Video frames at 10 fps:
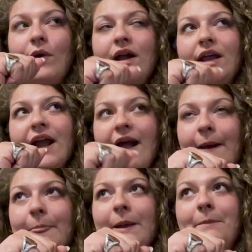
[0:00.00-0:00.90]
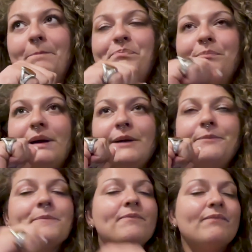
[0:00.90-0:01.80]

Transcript: while I had them. But